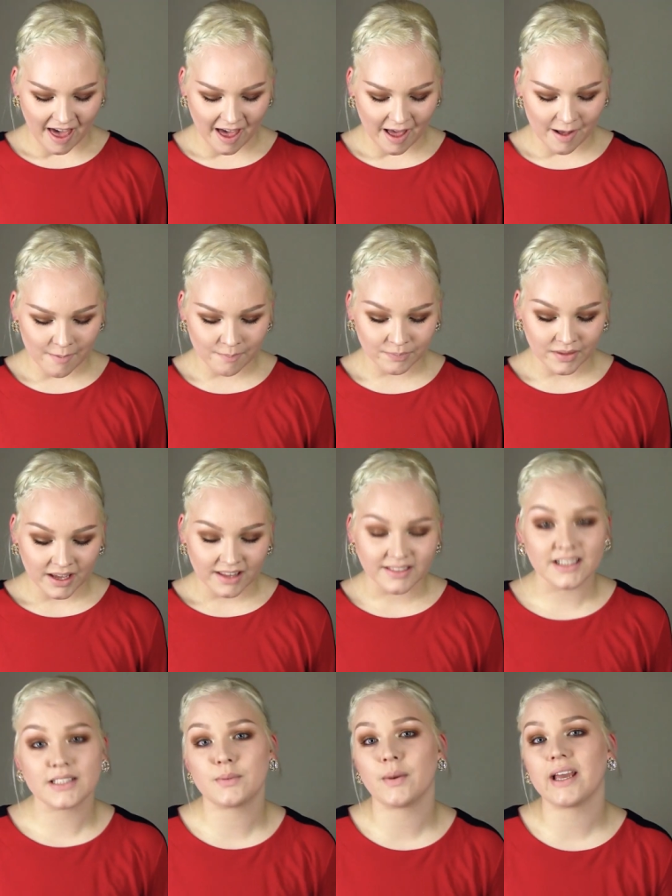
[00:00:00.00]
Um,
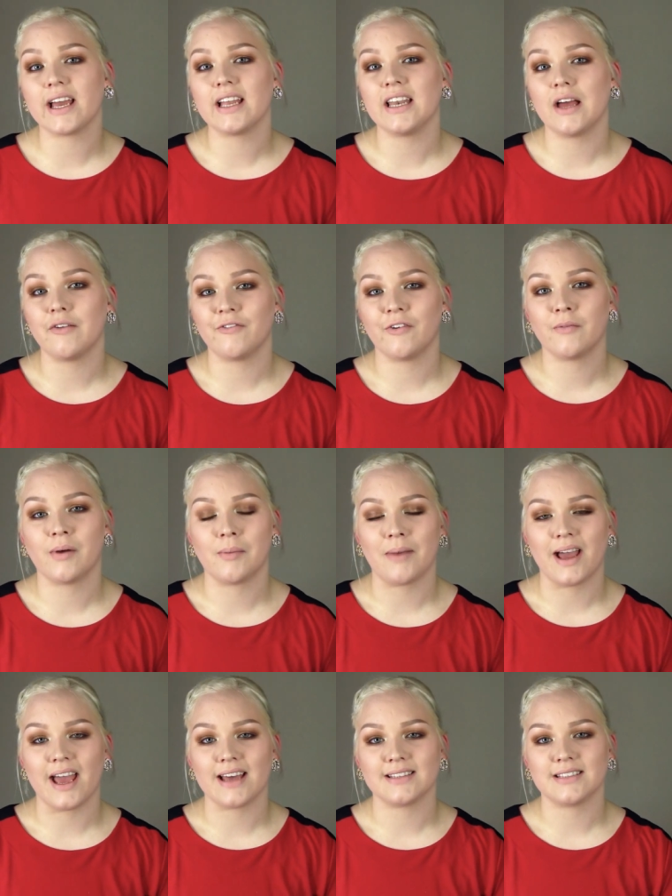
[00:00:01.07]
this weekend I'm filming
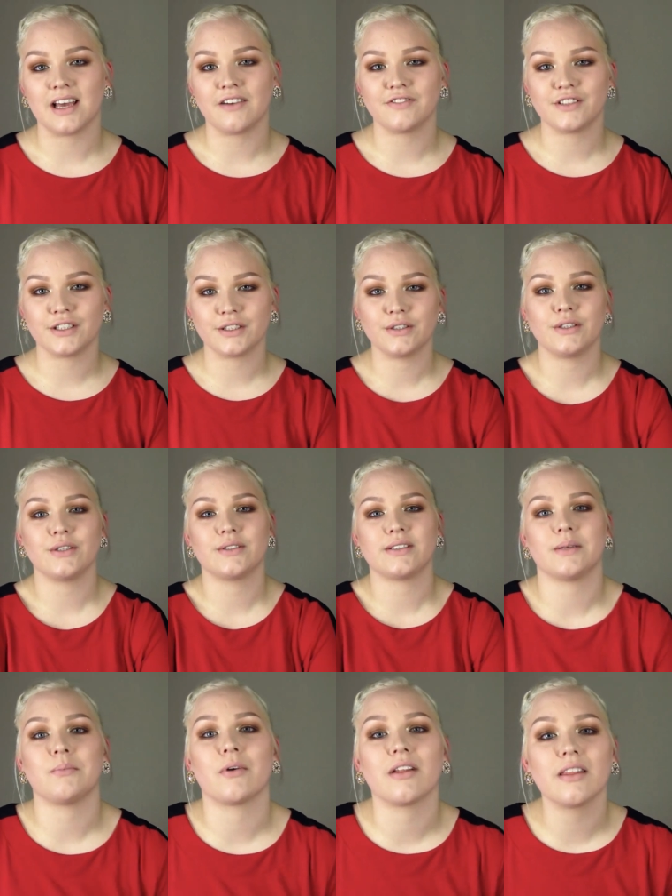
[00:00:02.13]
my ads off to do
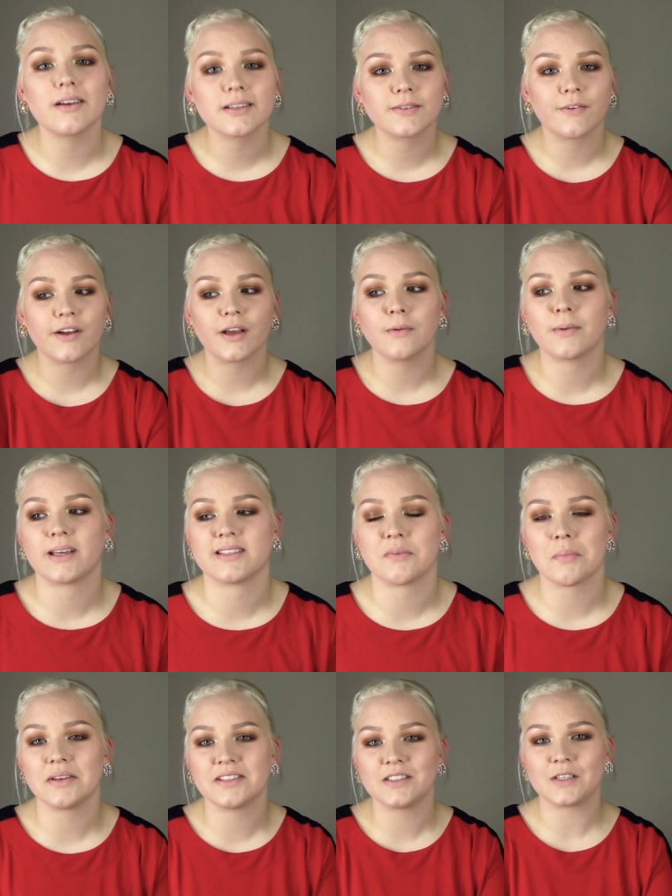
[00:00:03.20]
some more looks for you because I
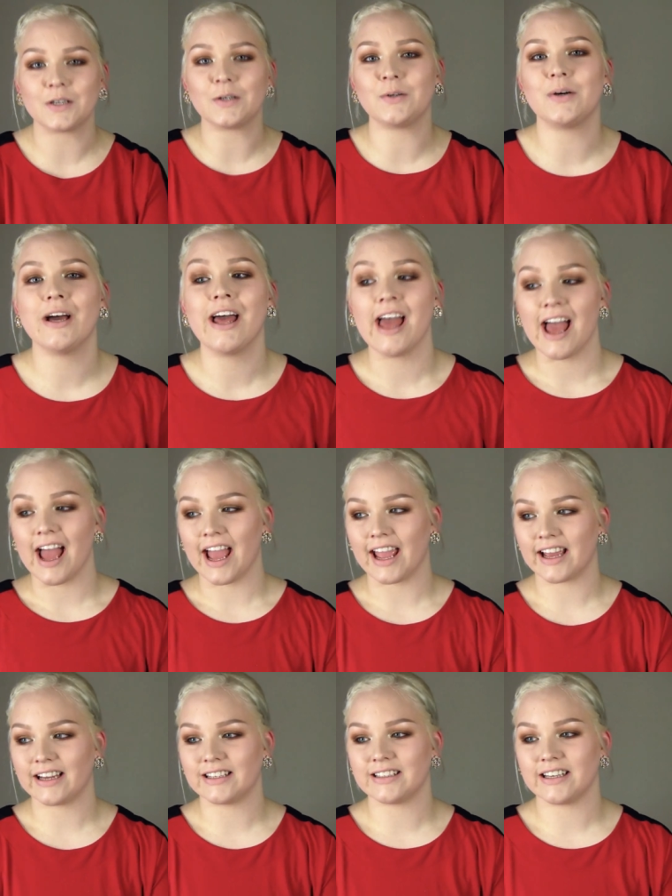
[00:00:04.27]
missed you.
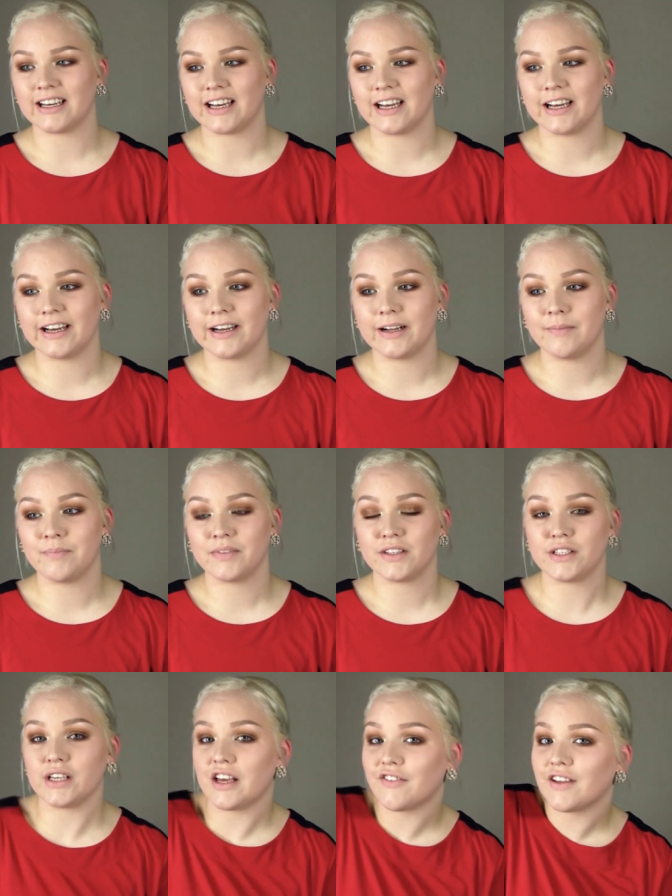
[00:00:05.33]
And um,
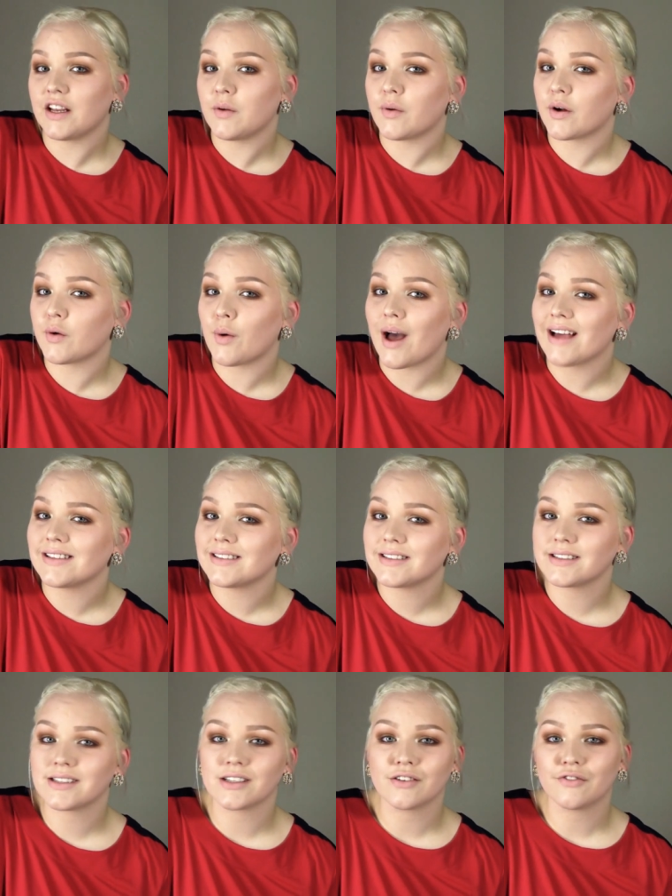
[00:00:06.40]
do you have any
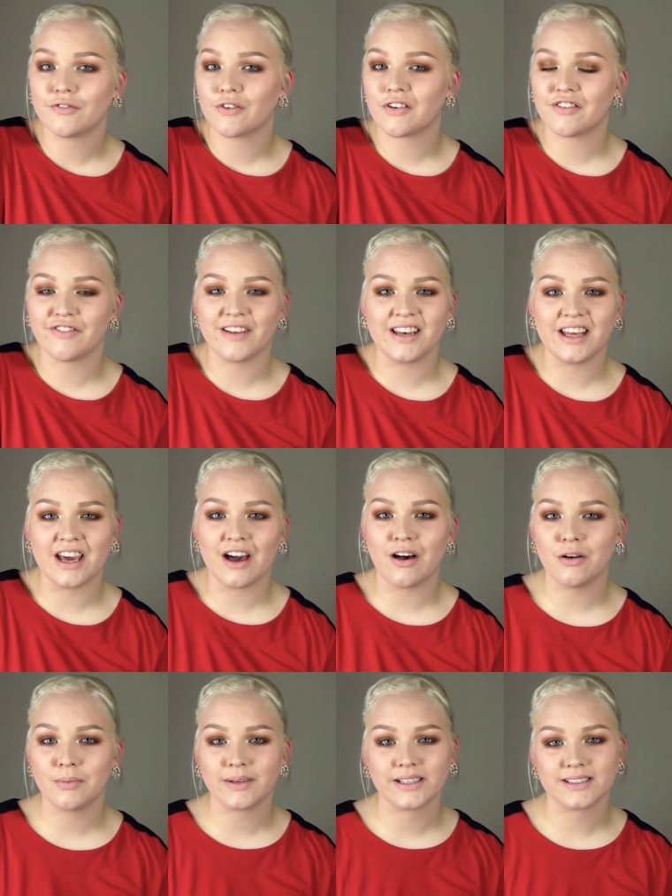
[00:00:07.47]
requests? for a
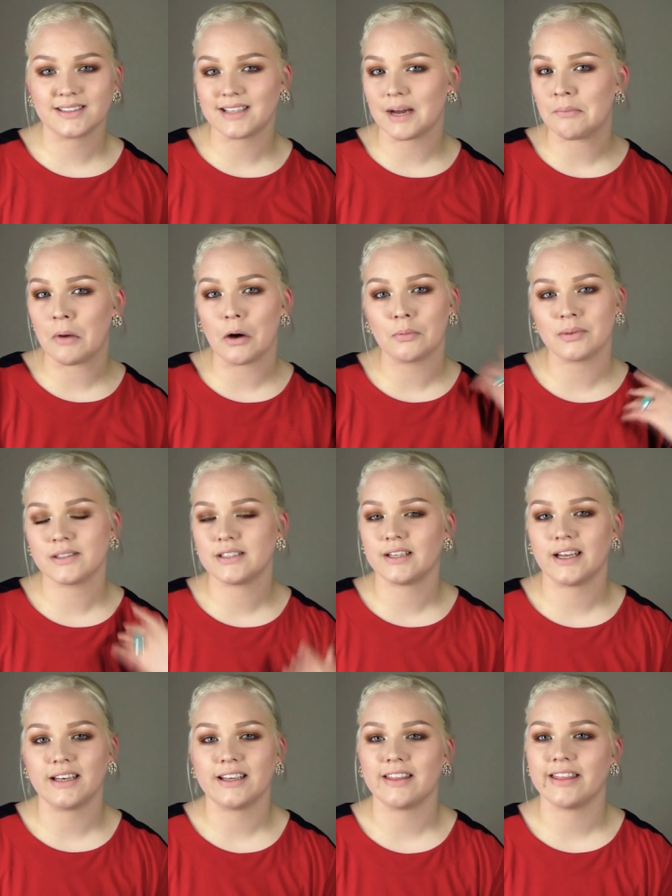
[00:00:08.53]
video because I'm open
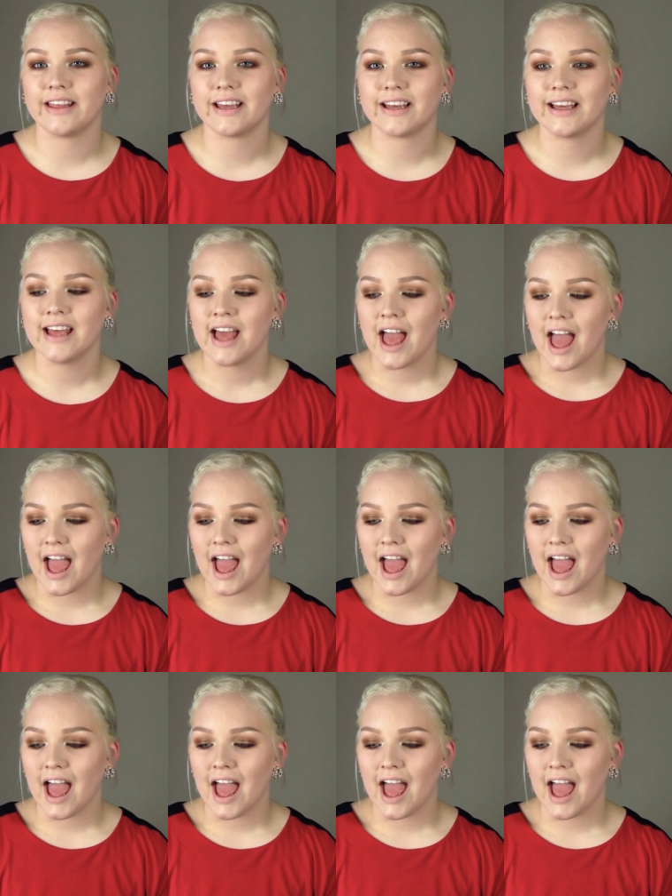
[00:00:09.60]
to anything.